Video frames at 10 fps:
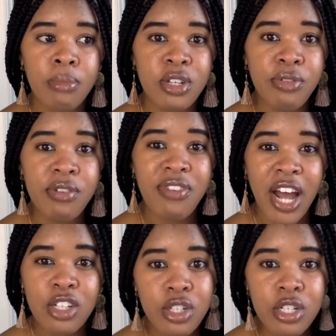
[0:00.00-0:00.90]
different
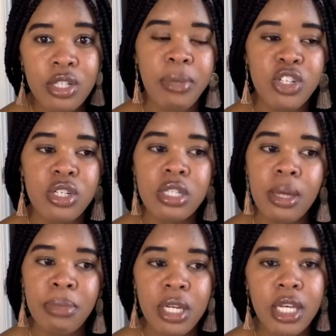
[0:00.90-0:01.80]
factors, but just
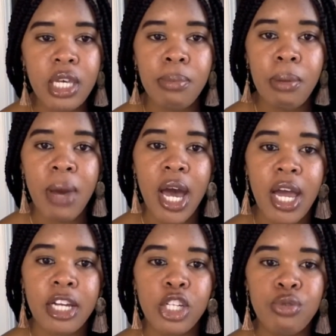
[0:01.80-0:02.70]
something to keep in
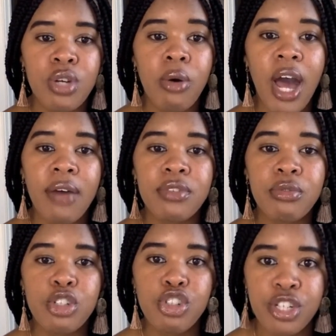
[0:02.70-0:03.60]
mind. You don't have to
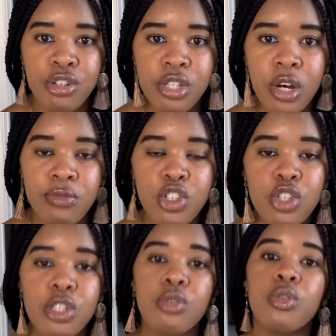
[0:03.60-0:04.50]
restrict yourself to
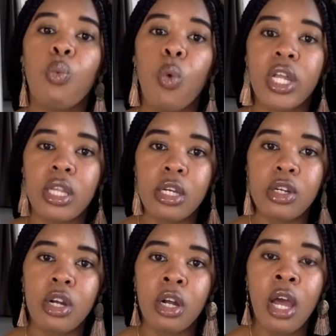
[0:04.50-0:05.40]
just using one
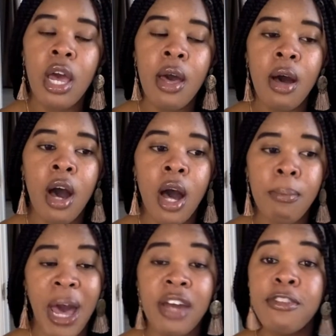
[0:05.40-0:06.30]
lender
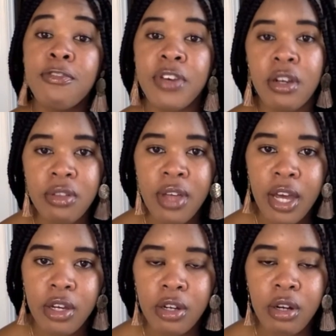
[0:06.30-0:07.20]
out of fear
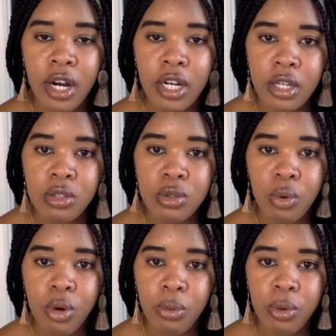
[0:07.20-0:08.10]
that your credit
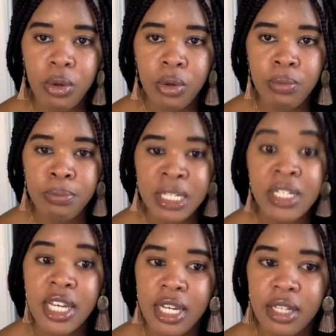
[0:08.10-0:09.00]
score will be
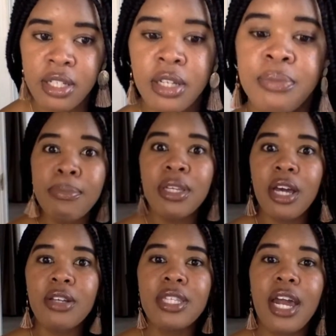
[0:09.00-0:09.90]
dinged. Something
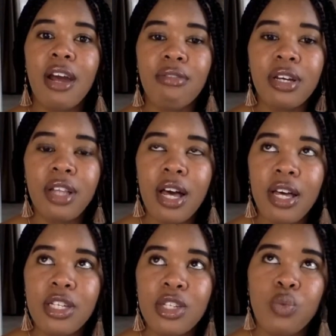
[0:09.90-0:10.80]
else that I
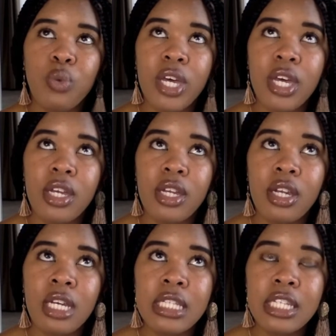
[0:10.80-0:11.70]
realized when
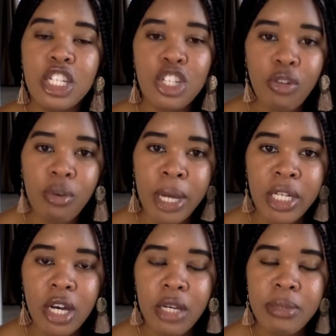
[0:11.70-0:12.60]
sending over my
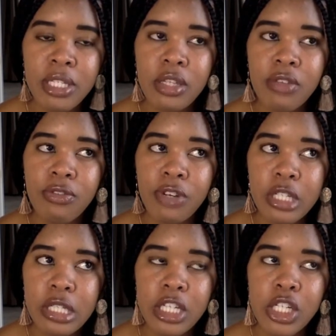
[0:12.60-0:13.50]
documents to the
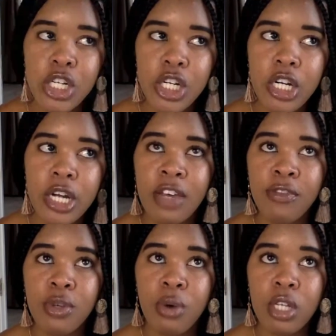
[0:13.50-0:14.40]
first lender, if
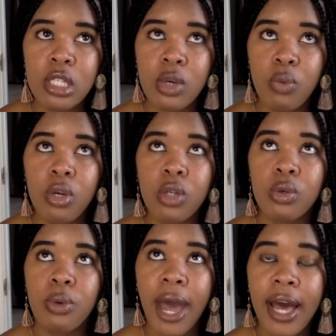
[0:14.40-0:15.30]
you are someone
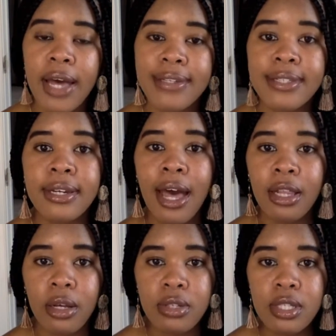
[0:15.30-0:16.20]
who has an
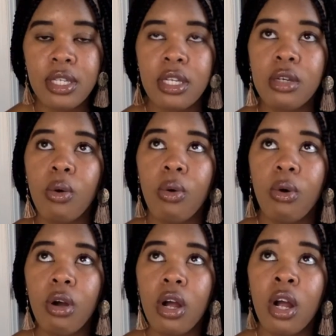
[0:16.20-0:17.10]
LLC
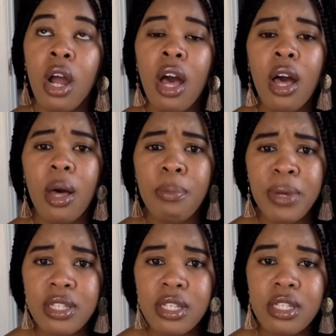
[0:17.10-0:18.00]
or a
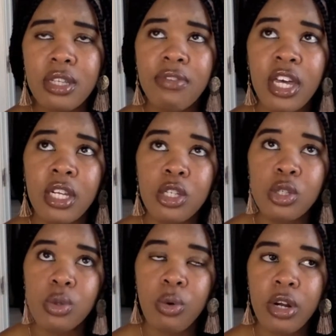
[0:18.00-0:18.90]
business of any
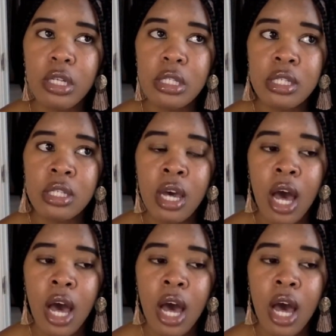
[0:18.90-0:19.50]
sorts,